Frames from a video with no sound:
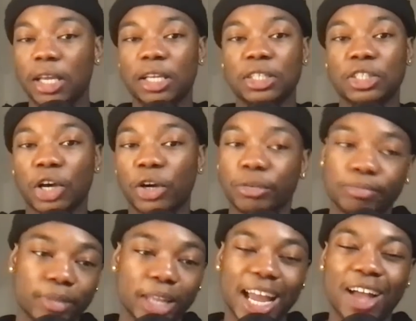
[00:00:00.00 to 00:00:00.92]
So,
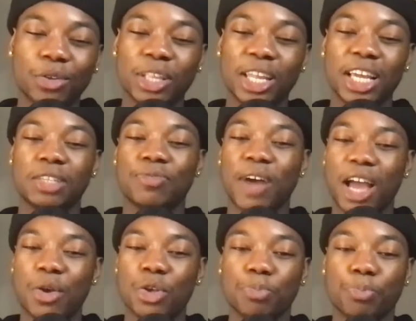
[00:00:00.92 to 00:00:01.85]
and I also think his
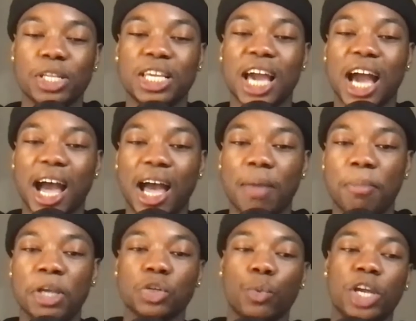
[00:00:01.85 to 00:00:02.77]
value is pretty high
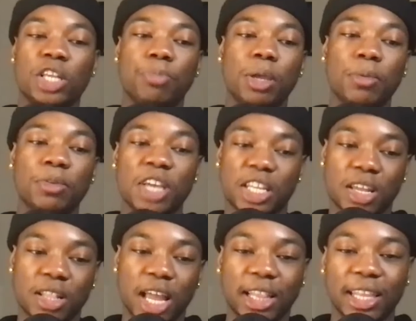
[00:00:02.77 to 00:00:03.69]
based on where he's being
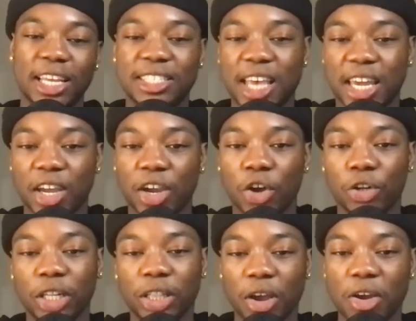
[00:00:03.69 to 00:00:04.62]
projected, like late second,
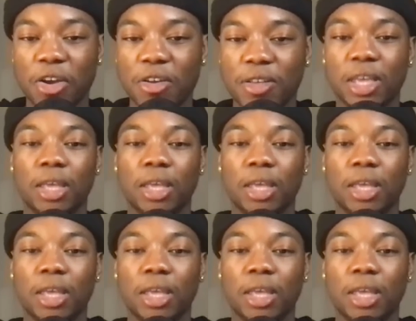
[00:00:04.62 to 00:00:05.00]
early third.